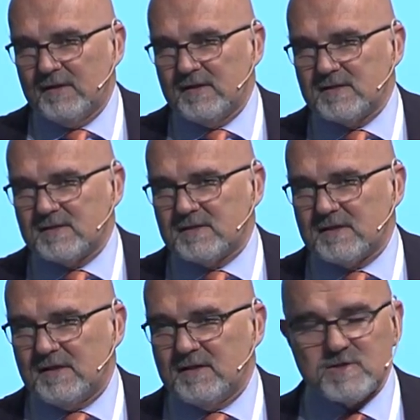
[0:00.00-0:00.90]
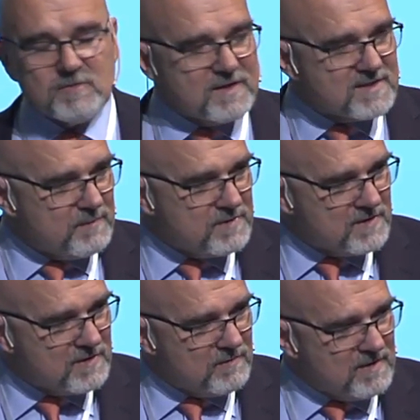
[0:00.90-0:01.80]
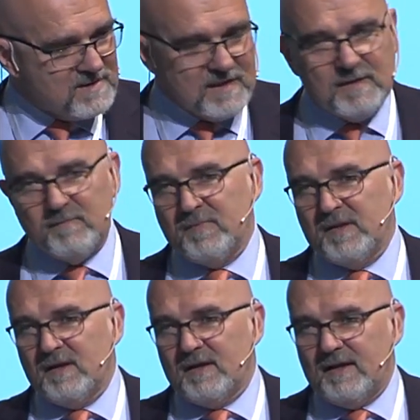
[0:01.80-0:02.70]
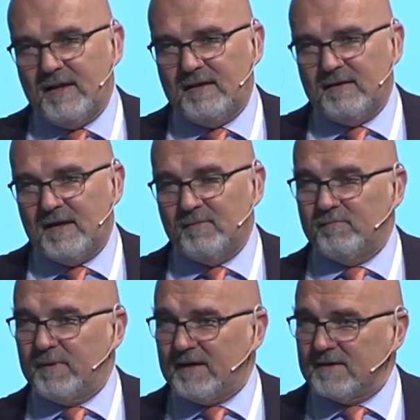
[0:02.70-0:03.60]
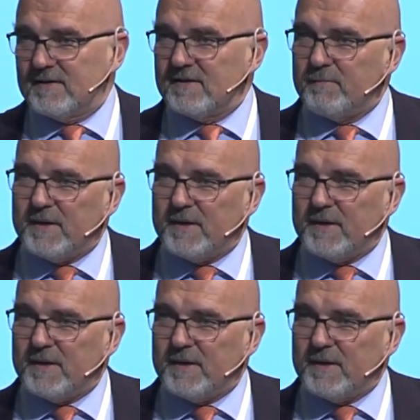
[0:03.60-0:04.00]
this industrial cybersecurity. And, and part, the, the